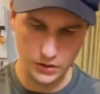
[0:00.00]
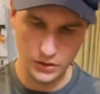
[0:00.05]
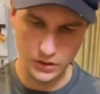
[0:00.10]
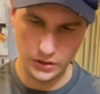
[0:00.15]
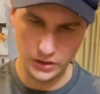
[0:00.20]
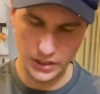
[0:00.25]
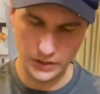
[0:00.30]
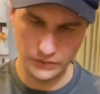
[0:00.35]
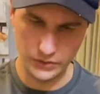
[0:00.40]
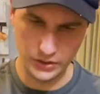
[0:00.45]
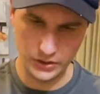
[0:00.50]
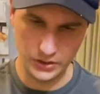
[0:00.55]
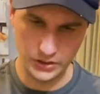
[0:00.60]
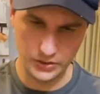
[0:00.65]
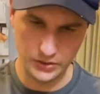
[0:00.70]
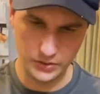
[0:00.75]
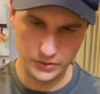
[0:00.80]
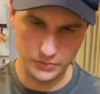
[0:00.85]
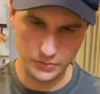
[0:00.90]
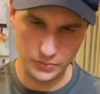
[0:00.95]
can definitely
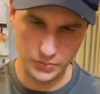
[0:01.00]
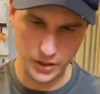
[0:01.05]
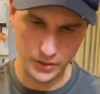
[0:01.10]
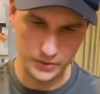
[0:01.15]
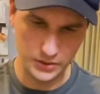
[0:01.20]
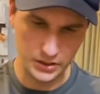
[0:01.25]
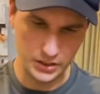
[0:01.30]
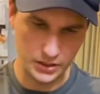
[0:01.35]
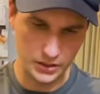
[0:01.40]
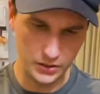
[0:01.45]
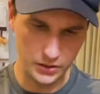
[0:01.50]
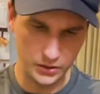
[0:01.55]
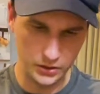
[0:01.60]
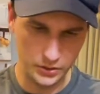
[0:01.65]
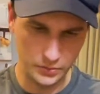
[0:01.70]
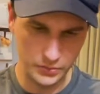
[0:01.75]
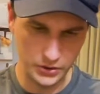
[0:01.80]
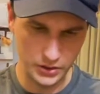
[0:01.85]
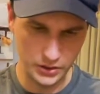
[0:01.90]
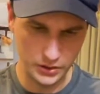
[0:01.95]
probably tell a
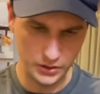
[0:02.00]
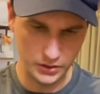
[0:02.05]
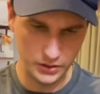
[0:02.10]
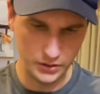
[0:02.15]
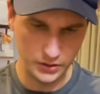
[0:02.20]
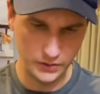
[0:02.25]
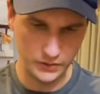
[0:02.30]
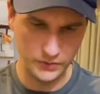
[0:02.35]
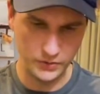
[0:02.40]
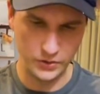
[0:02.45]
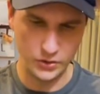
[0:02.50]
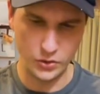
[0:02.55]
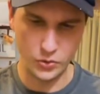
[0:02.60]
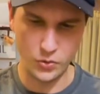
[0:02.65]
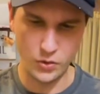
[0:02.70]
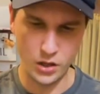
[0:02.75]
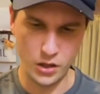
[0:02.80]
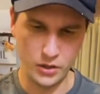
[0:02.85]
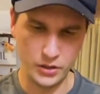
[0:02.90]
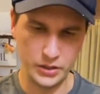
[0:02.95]
little bit of a
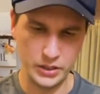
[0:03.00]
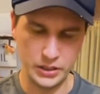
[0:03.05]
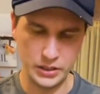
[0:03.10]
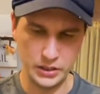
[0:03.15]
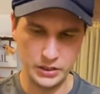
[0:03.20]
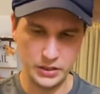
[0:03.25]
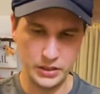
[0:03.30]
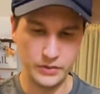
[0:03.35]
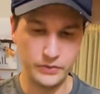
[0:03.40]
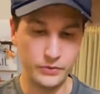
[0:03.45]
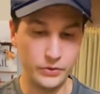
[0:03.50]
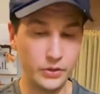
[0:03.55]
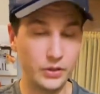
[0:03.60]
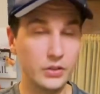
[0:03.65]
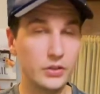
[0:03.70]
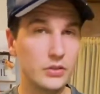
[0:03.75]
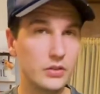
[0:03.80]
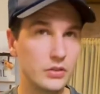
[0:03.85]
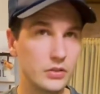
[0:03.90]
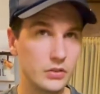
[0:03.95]
quality
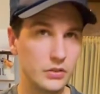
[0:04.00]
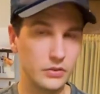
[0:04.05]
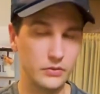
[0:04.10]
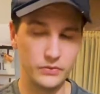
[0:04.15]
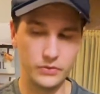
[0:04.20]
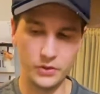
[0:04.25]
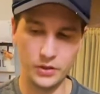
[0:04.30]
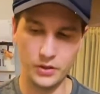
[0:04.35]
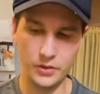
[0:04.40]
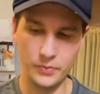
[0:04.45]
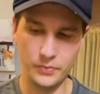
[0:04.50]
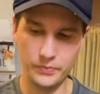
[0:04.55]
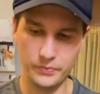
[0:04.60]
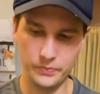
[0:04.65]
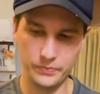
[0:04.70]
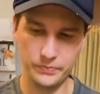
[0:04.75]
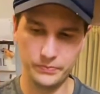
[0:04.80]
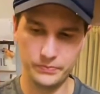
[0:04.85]
difference from